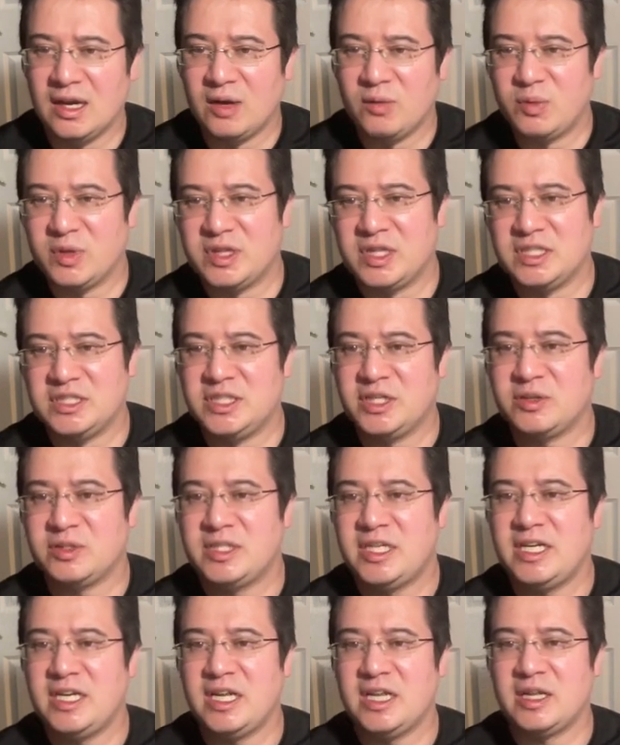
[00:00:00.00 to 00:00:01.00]
with the
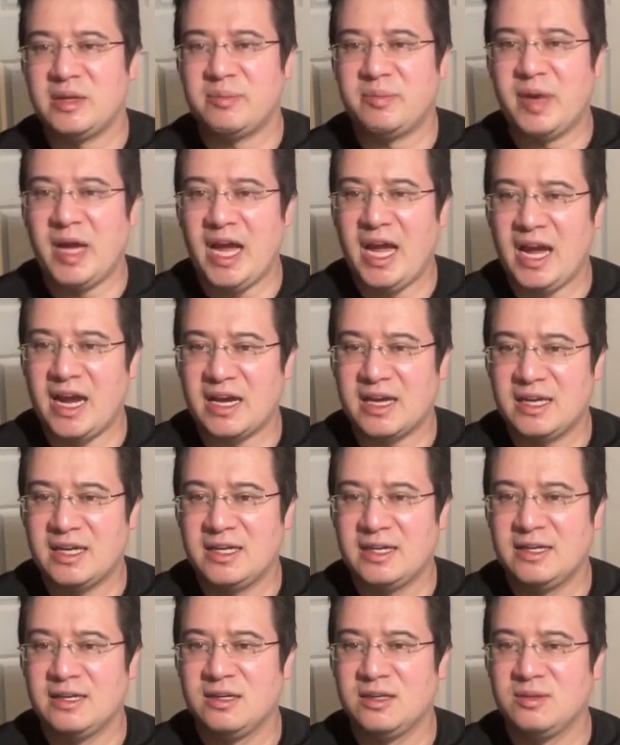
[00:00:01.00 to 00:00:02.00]
Giratina in the back.
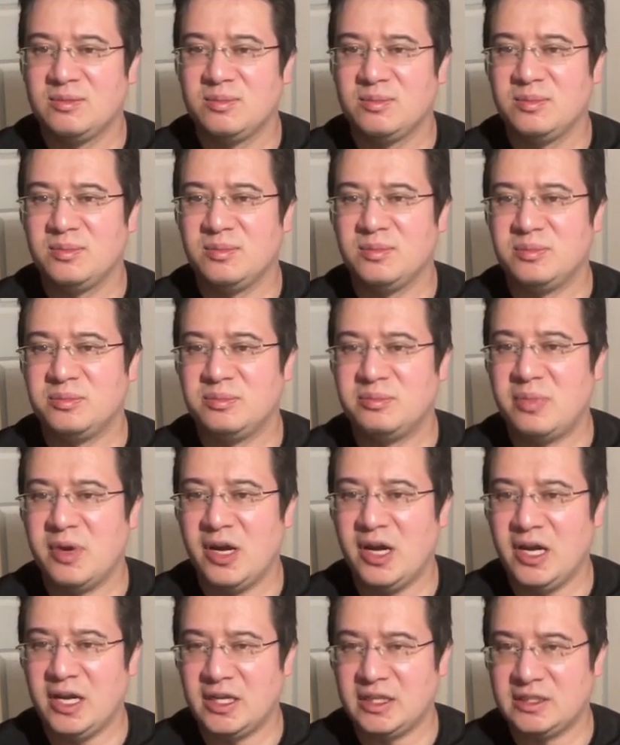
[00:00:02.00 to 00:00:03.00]

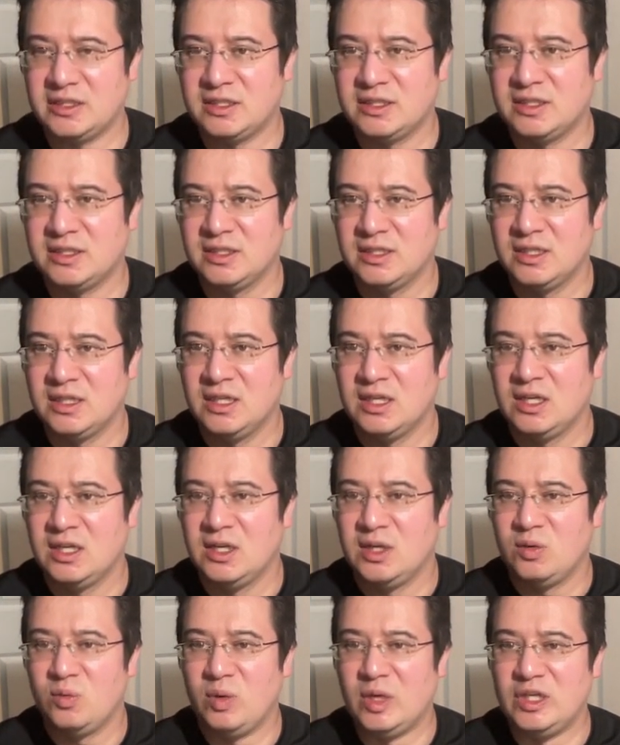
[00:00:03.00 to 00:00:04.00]
But
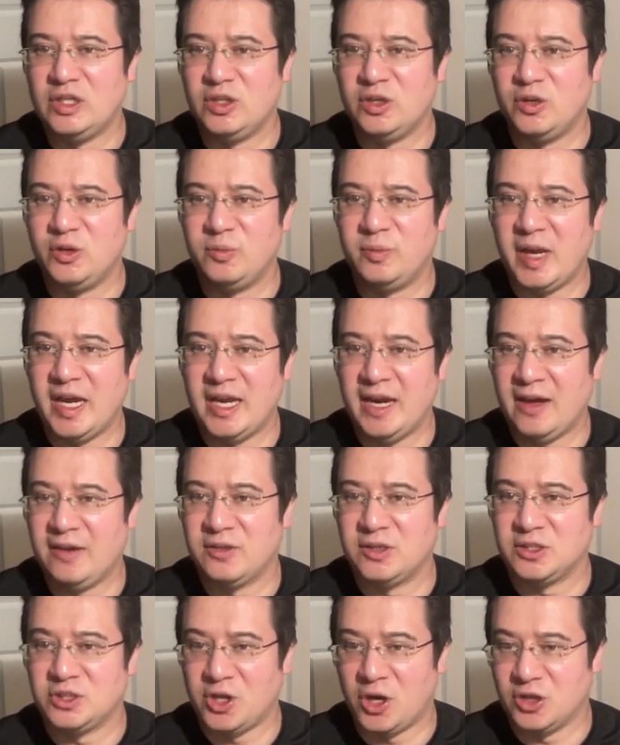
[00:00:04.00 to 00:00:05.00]
we do bait out
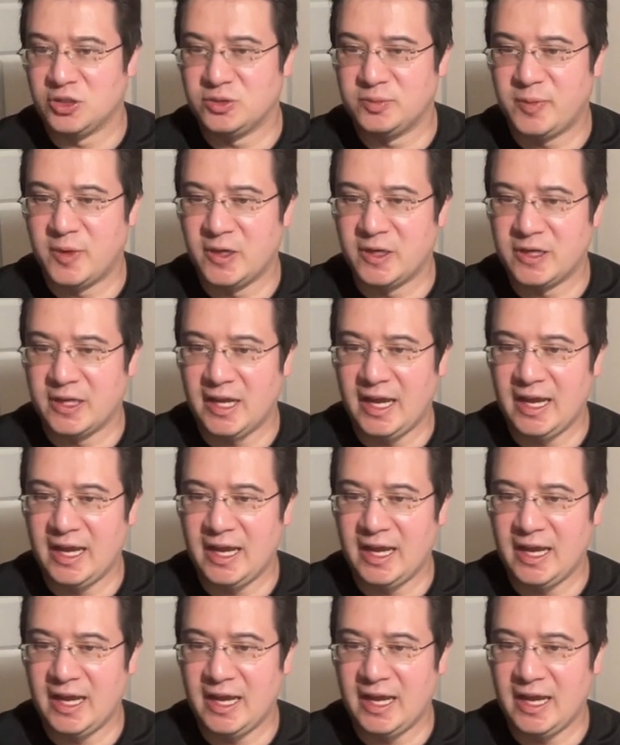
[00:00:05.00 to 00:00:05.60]
the Charge Bug.